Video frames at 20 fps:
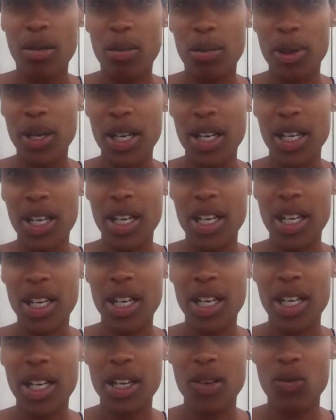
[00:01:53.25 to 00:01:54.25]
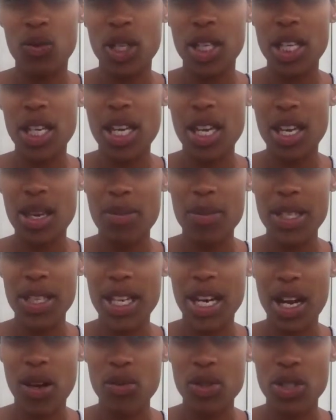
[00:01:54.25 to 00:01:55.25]
But it really hit me
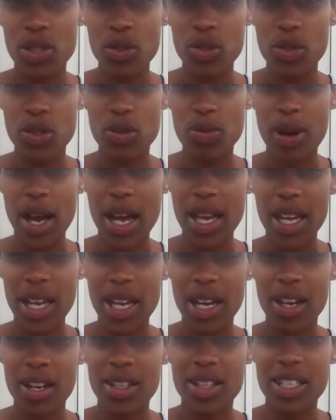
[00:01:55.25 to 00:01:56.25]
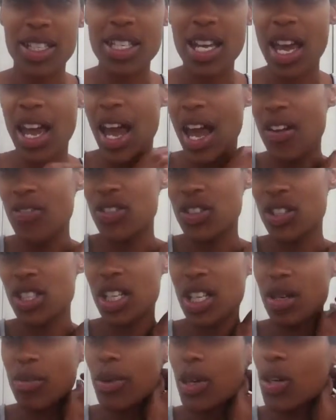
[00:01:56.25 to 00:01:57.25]
that I was losing my hair the day after
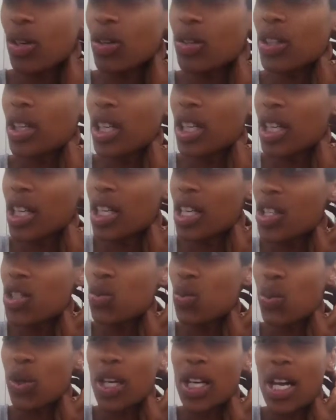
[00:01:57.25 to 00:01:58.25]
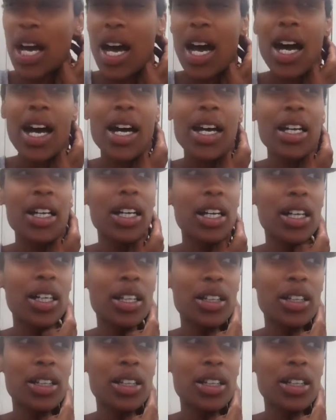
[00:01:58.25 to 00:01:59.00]
chemo is when I